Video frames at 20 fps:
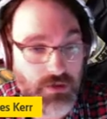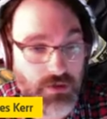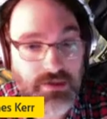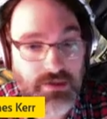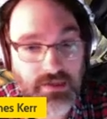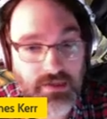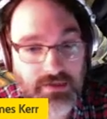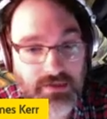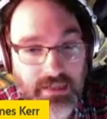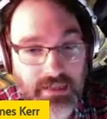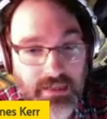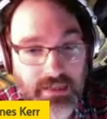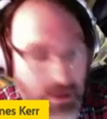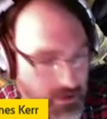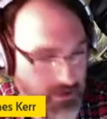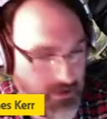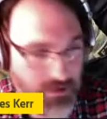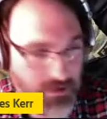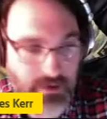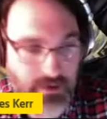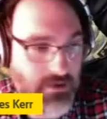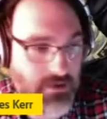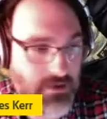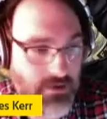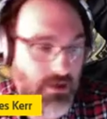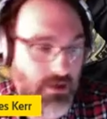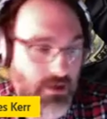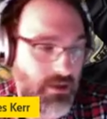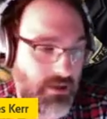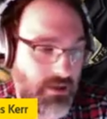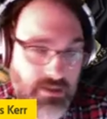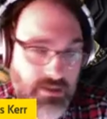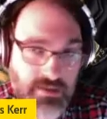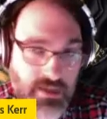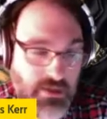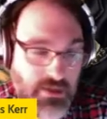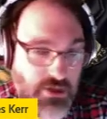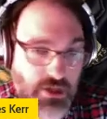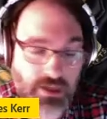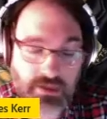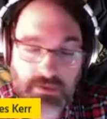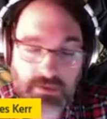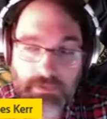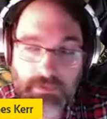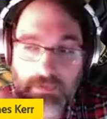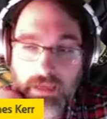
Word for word: does the kicks. The kid, uh, kicks get chicks.